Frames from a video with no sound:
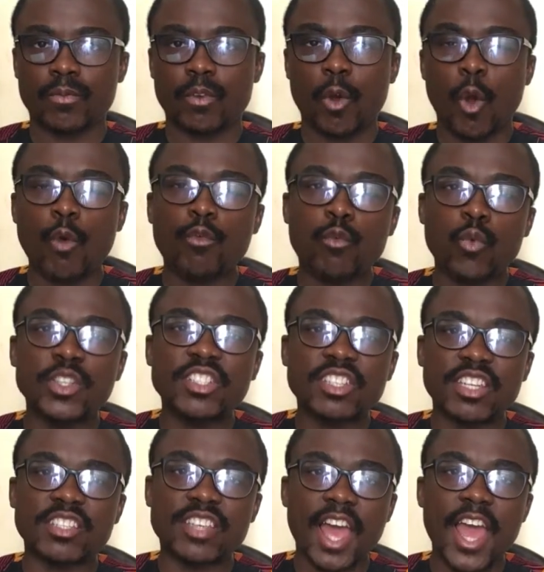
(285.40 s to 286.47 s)
of which
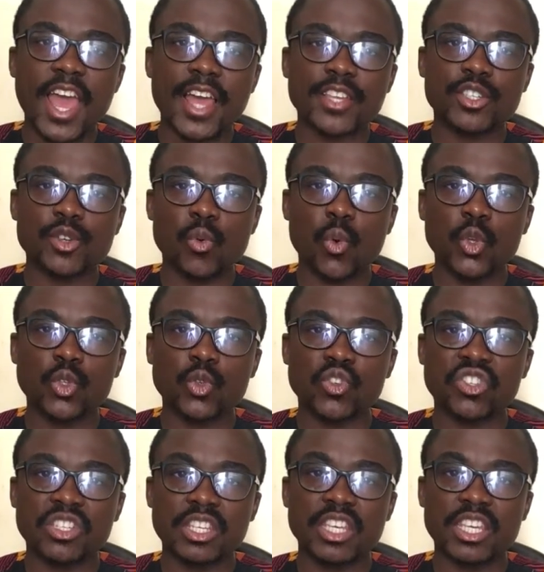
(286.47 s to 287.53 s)
desires you want to
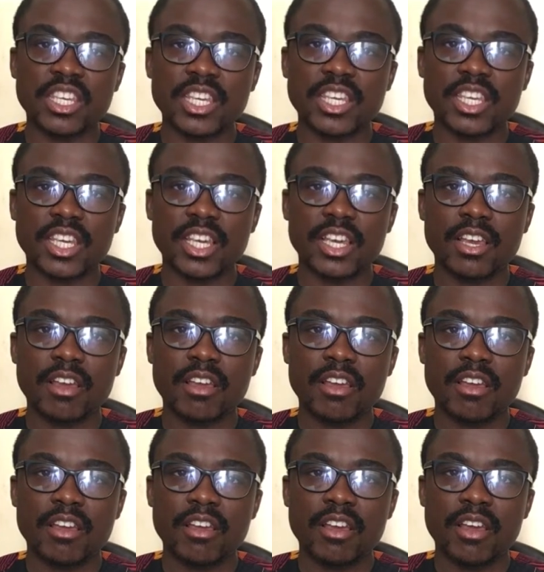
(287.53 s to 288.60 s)
see
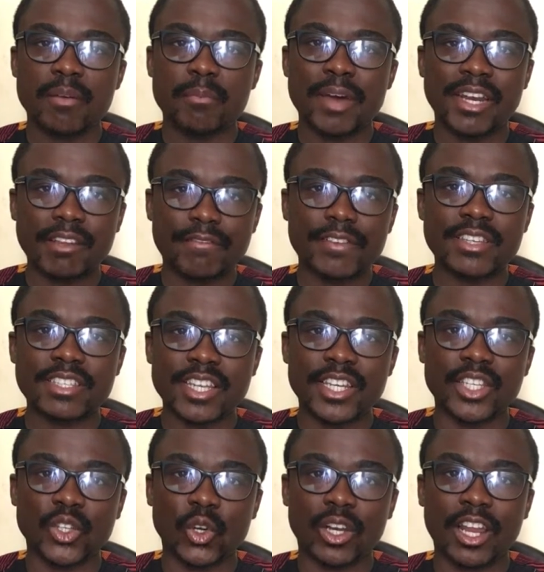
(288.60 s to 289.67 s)
manifested
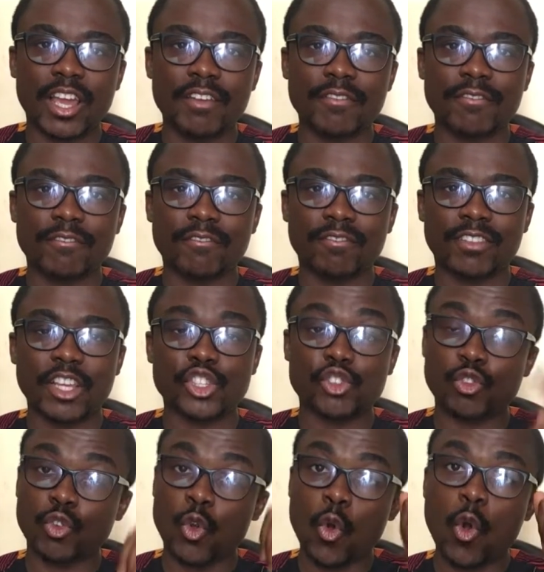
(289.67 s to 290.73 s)
in your life that
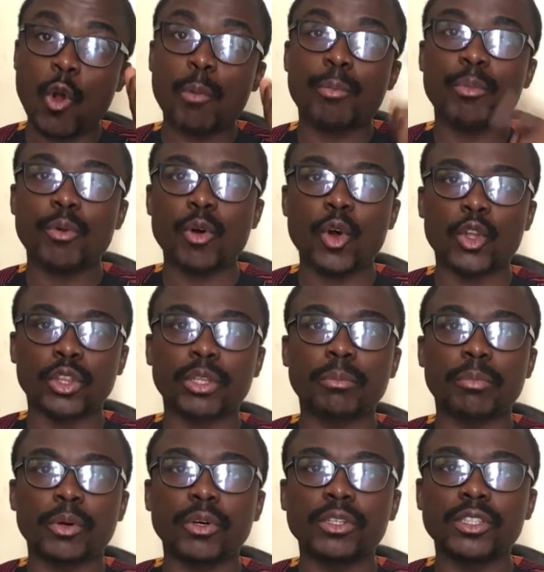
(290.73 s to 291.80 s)
should go up on the
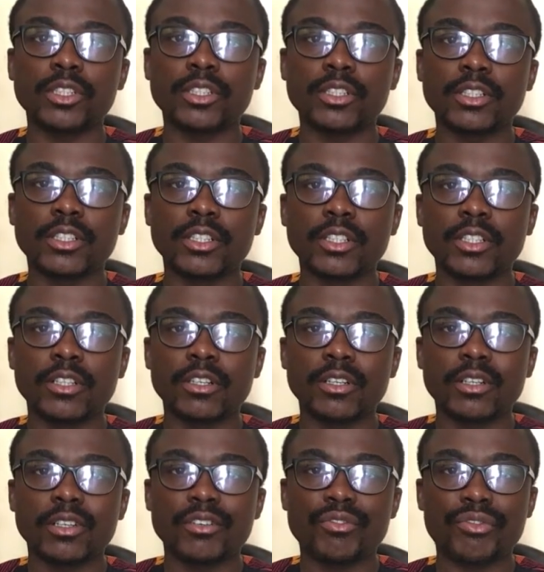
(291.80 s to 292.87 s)
board.
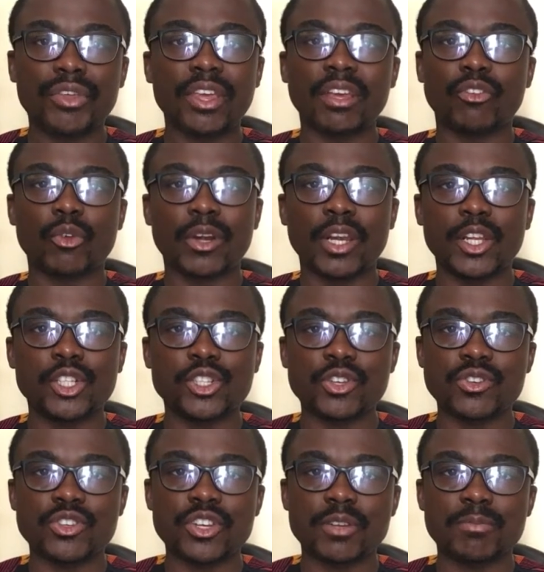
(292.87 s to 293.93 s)
Think
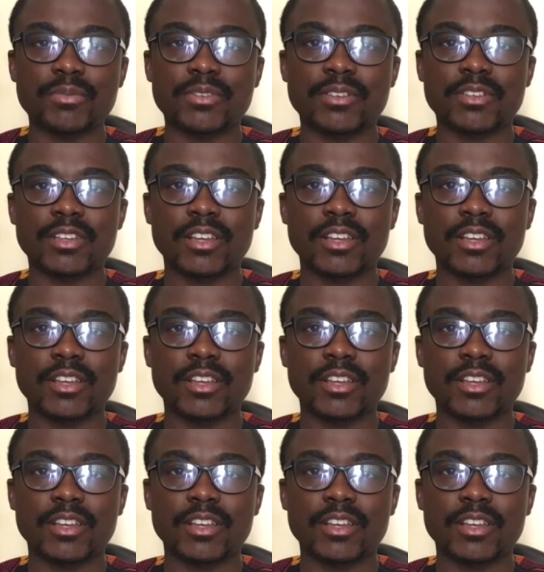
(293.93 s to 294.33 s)
relationships,